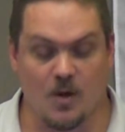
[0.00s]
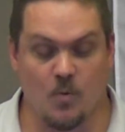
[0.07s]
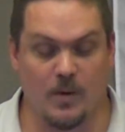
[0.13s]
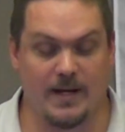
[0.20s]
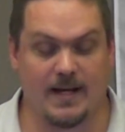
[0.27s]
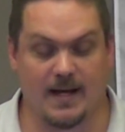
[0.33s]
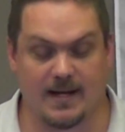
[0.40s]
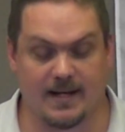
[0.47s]

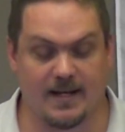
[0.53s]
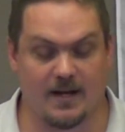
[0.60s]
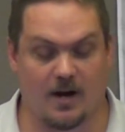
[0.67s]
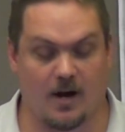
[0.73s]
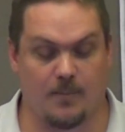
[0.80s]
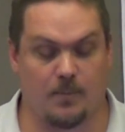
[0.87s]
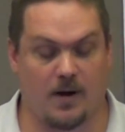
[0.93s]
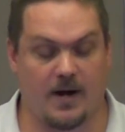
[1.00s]
We got to get
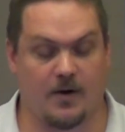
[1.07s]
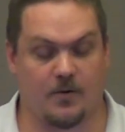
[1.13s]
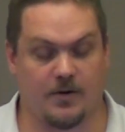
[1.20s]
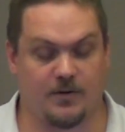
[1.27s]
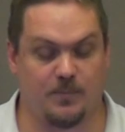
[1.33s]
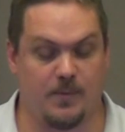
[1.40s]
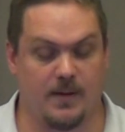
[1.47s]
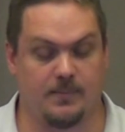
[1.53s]
our
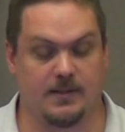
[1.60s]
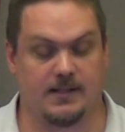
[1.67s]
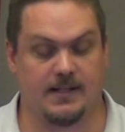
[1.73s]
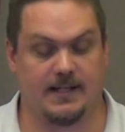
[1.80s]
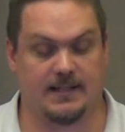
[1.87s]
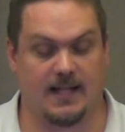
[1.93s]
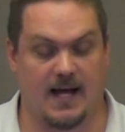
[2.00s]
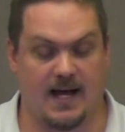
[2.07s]
priorities
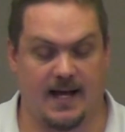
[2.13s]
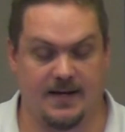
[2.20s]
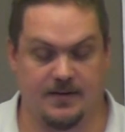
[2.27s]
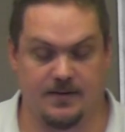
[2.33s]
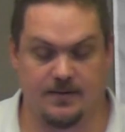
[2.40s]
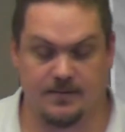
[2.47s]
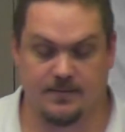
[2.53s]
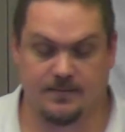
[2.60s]
biblically aligned.